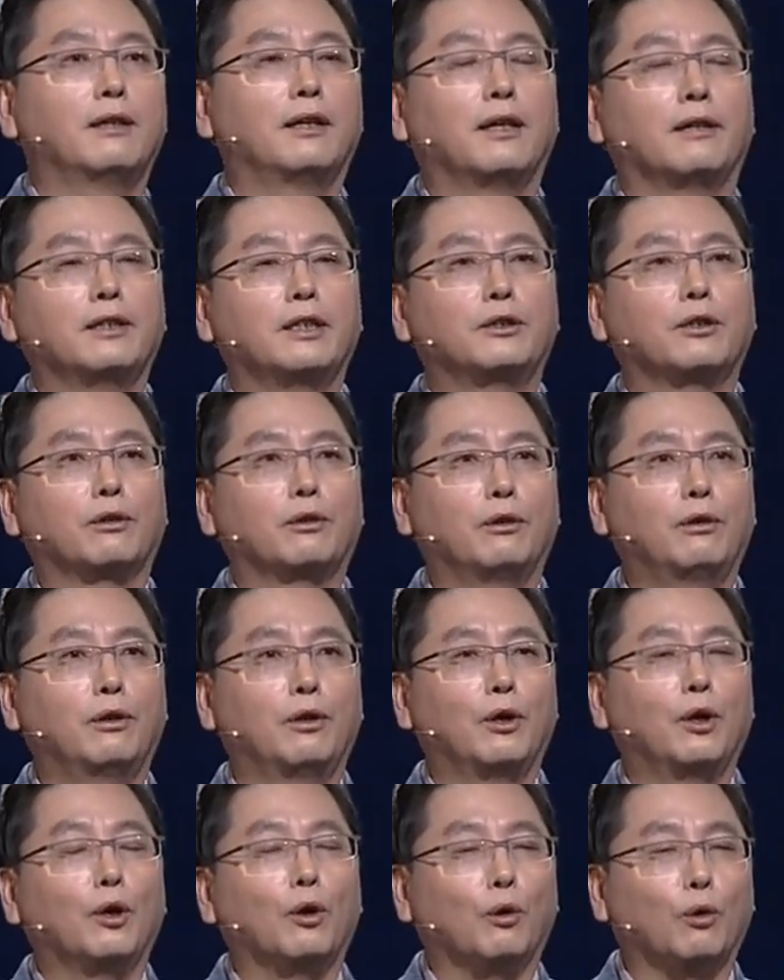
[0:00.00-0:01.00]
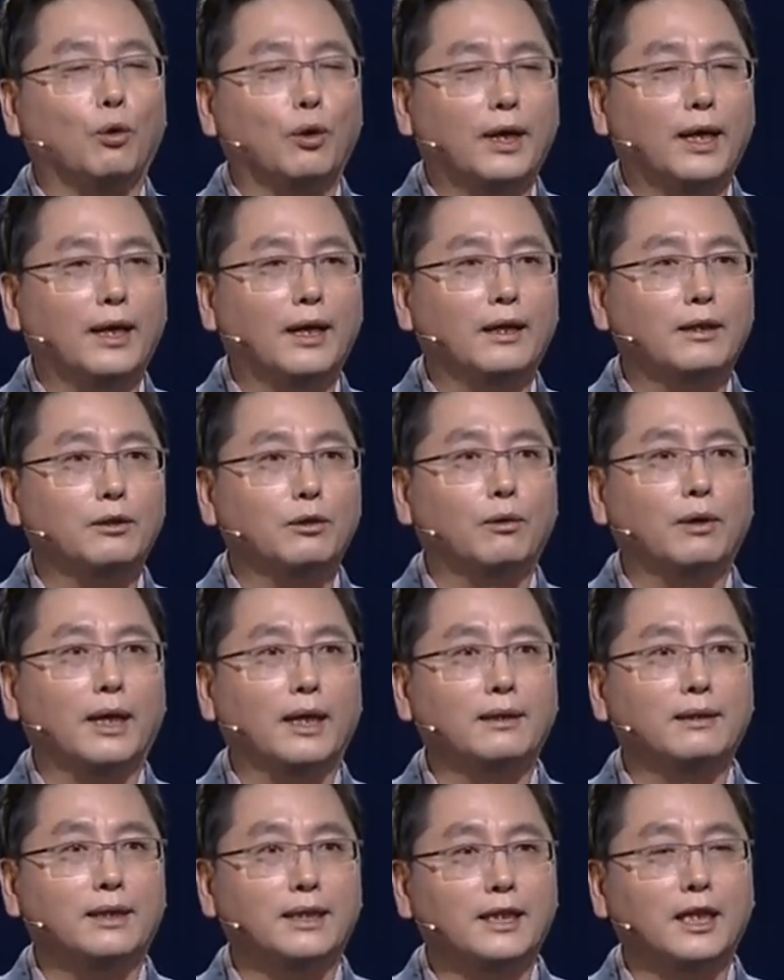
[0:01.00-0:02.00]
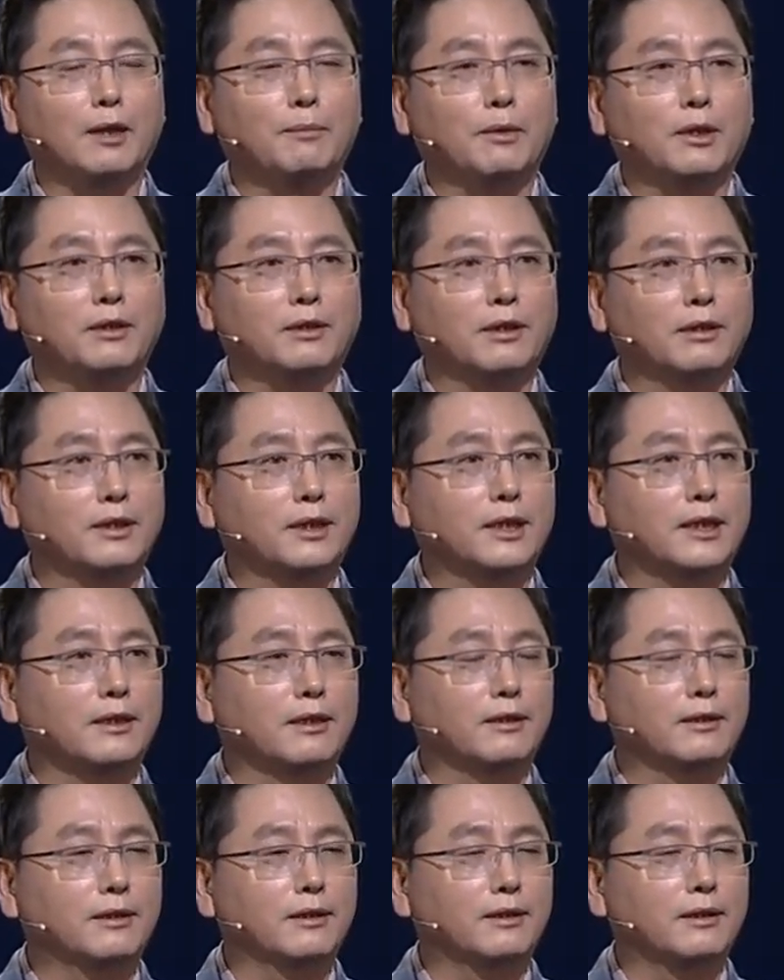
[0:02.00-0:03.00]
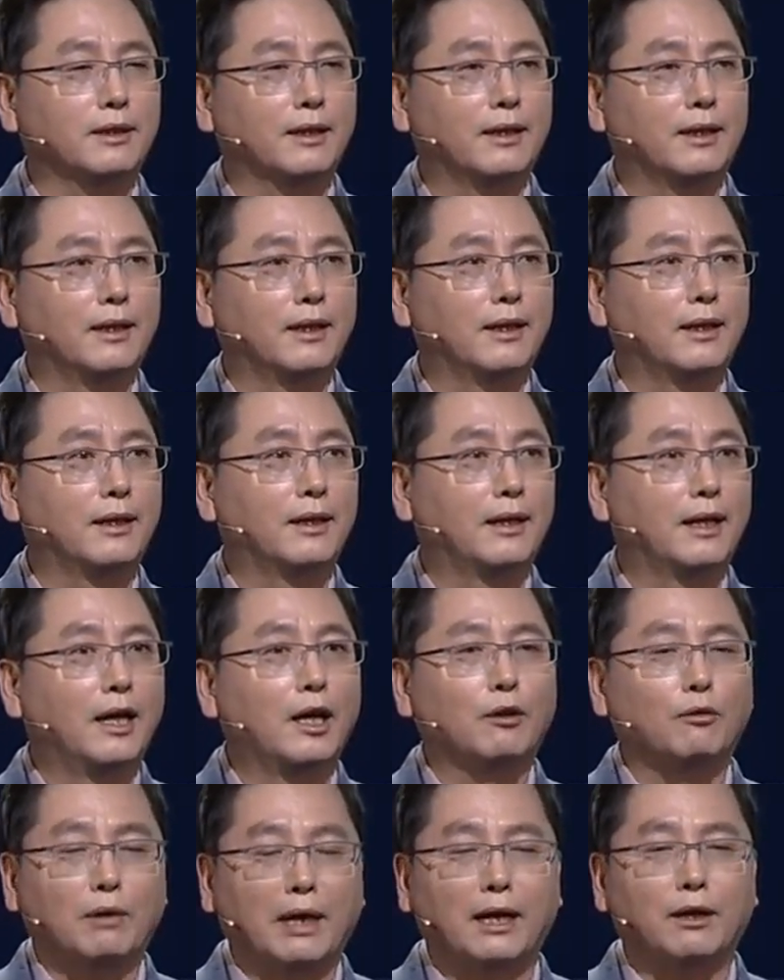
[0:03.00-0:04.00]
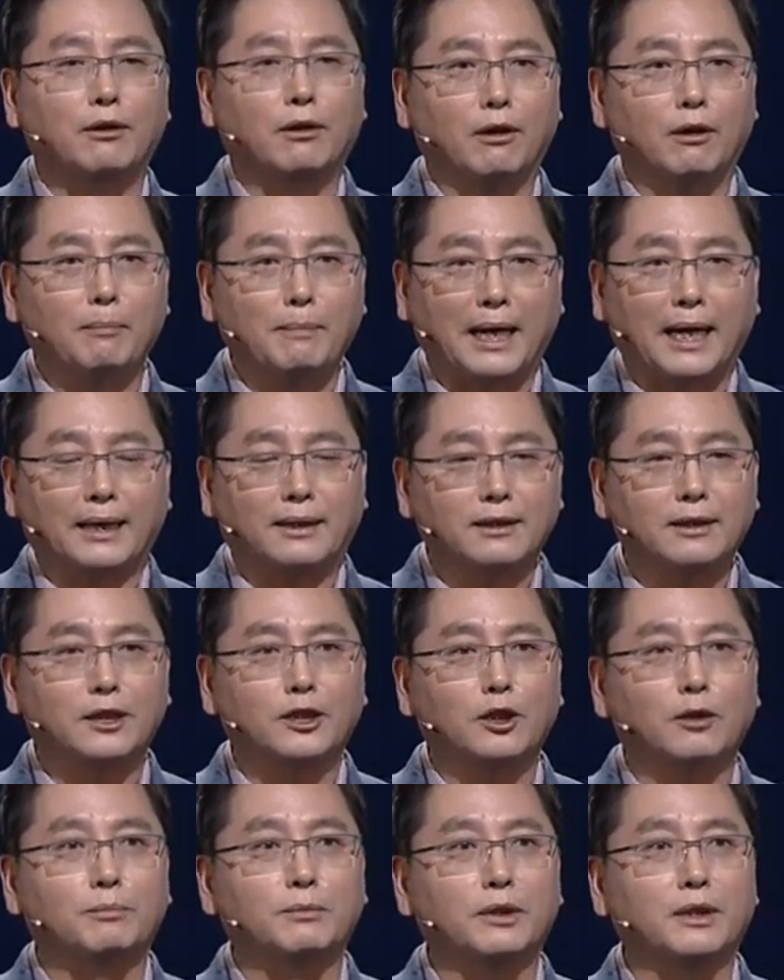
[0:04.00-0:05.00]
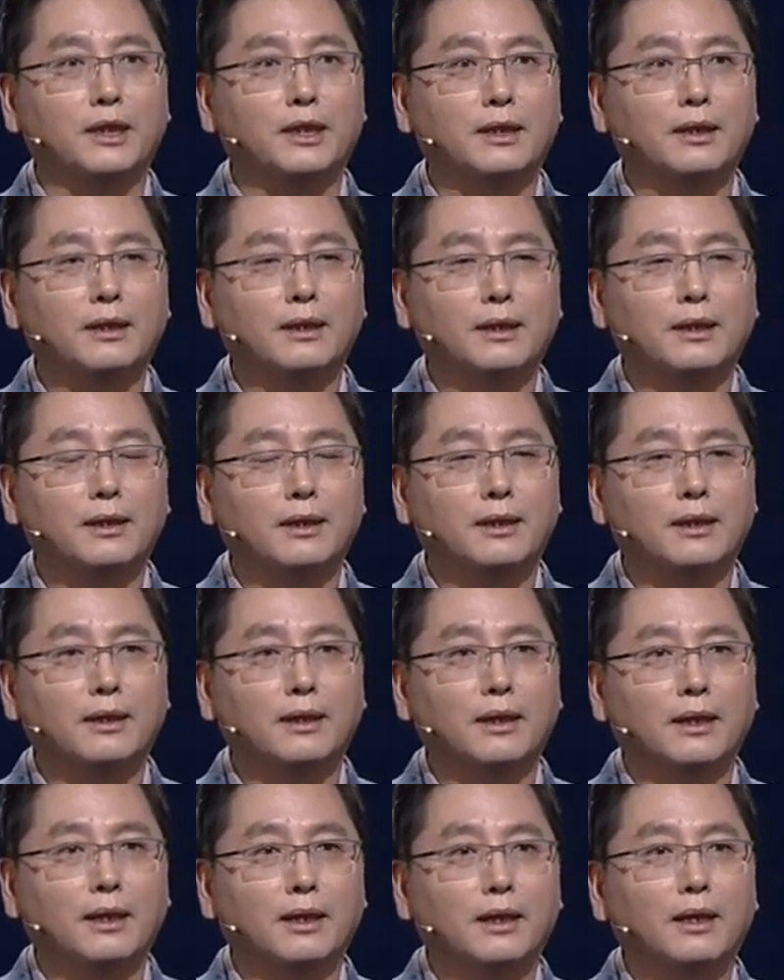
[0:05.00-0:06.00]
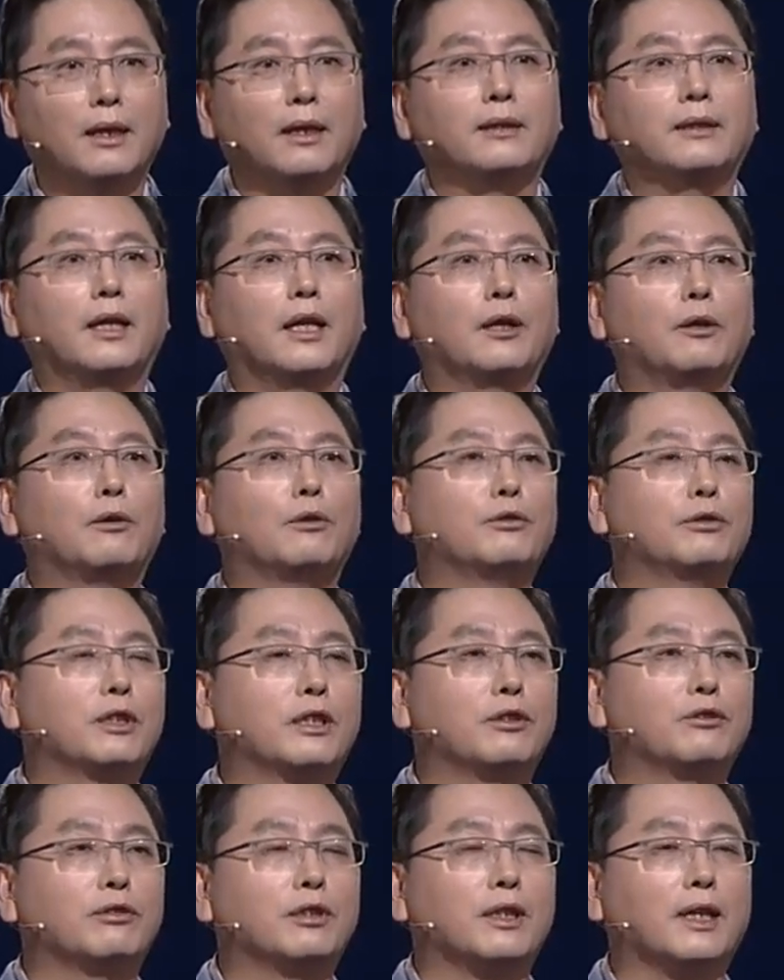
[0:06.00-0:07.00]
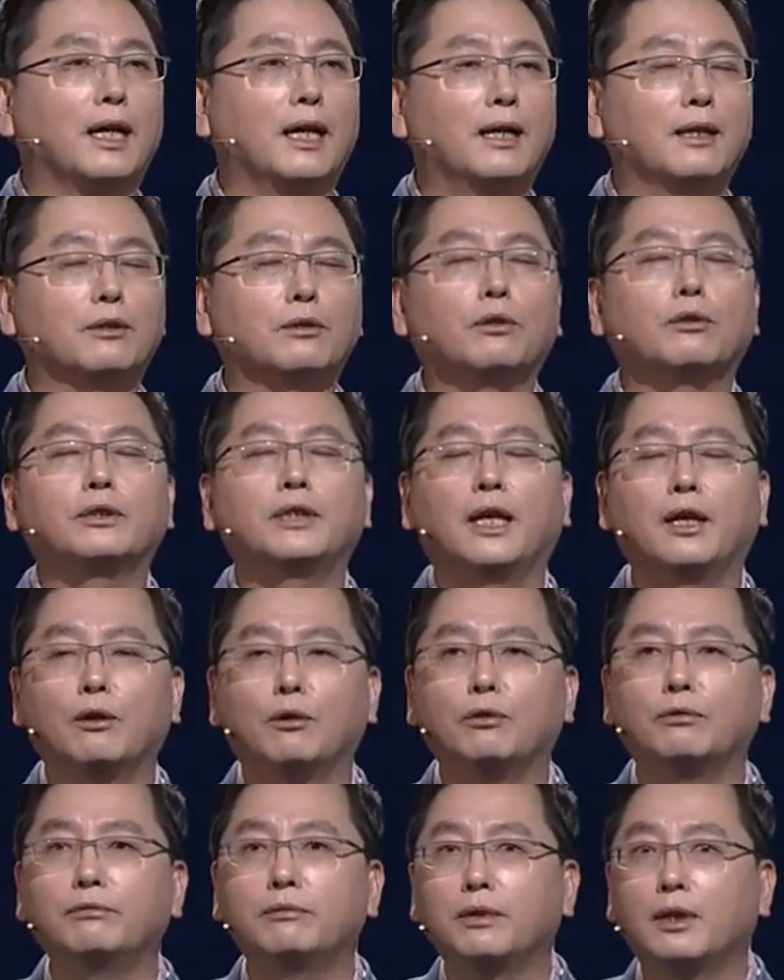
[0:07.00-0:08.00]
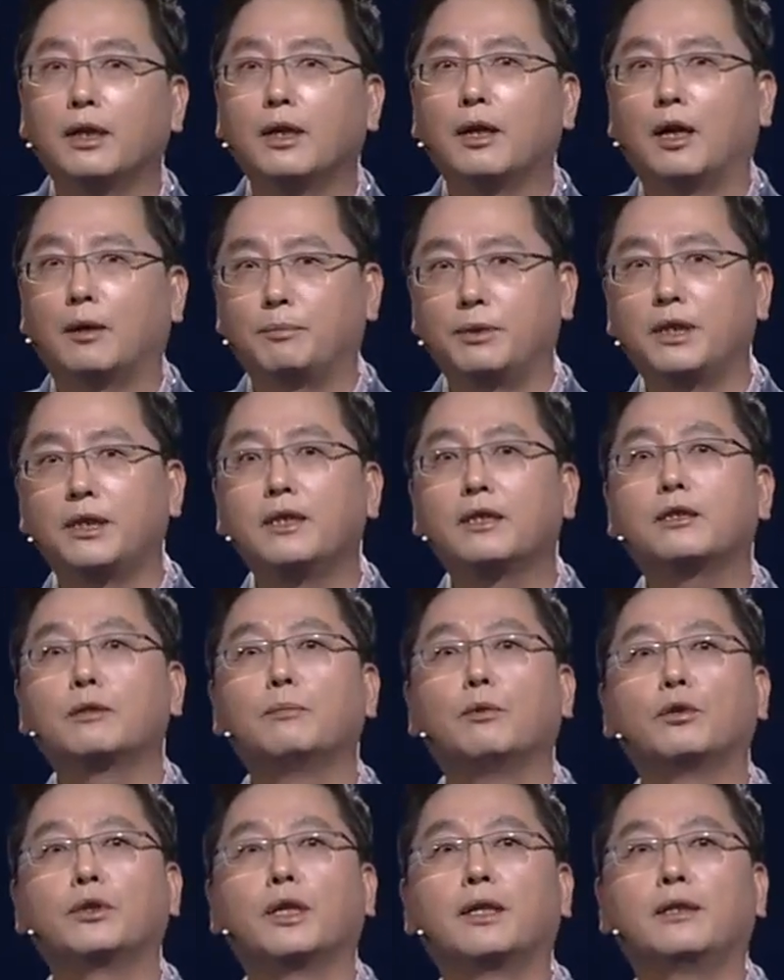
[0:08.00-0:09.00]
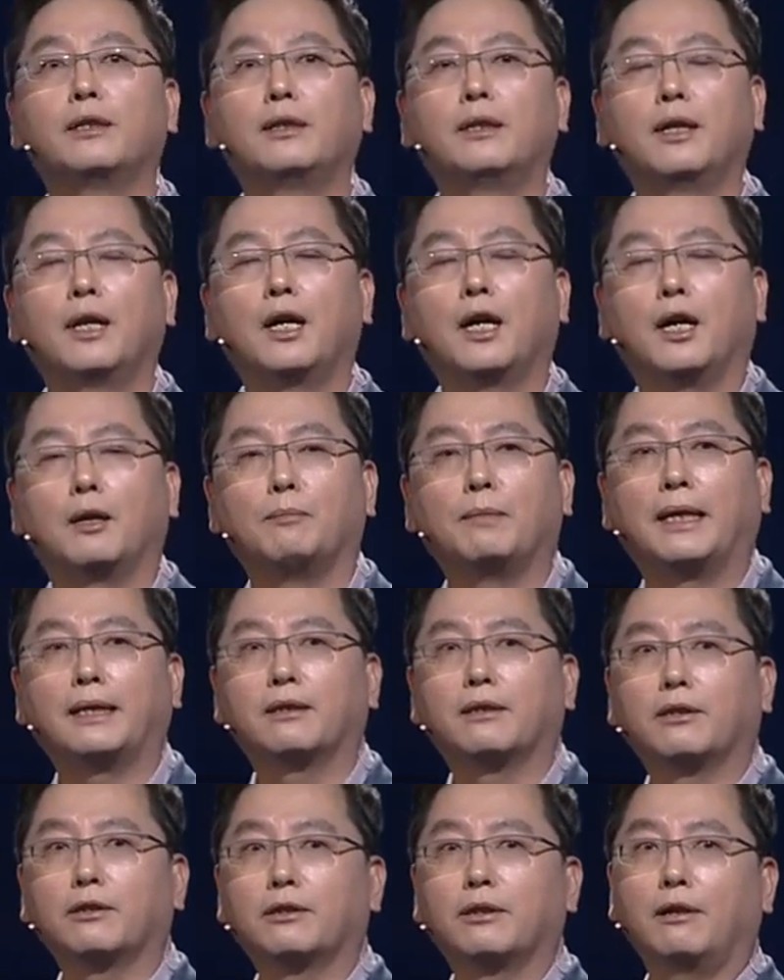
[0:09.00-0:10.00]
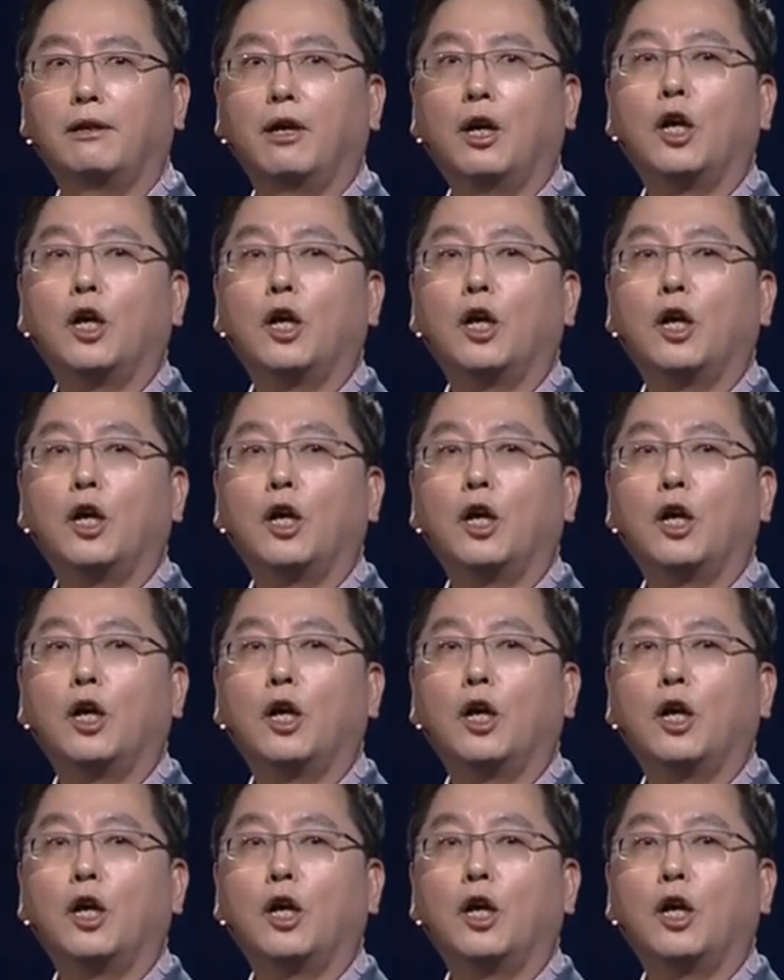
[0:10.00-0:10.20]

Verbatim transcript: And let me change gear a little bit. I've worked in the IT industry as a leader, and what I have felt so far is that in the past, many companies uh,